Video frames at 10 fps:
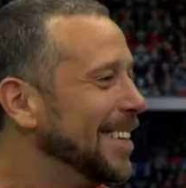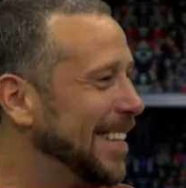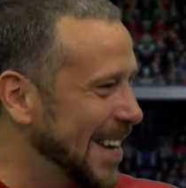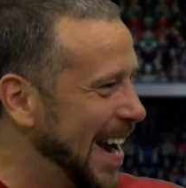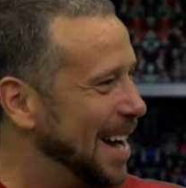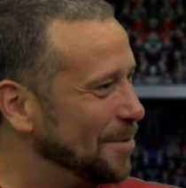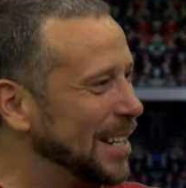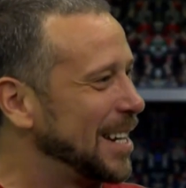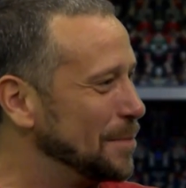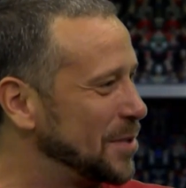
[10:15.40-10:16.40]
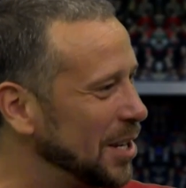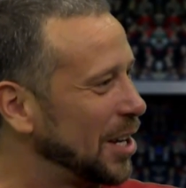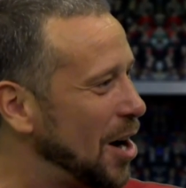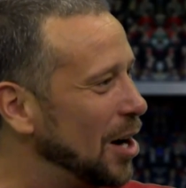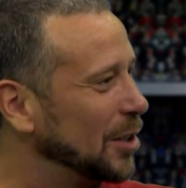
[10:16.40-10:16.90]
that you have when it comes to
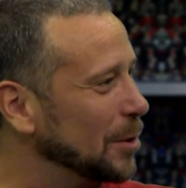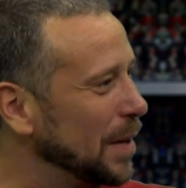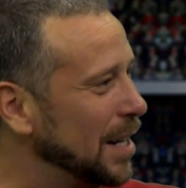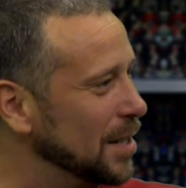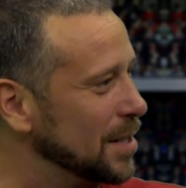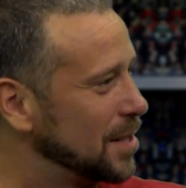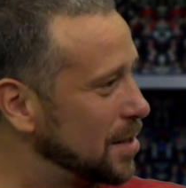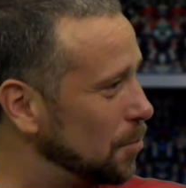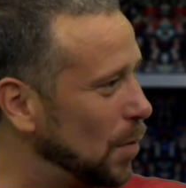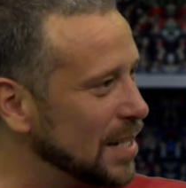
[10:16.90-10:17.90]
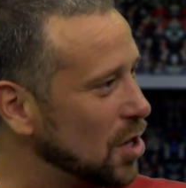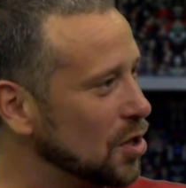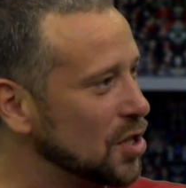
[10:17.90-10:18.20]
Lukaku, because when he's on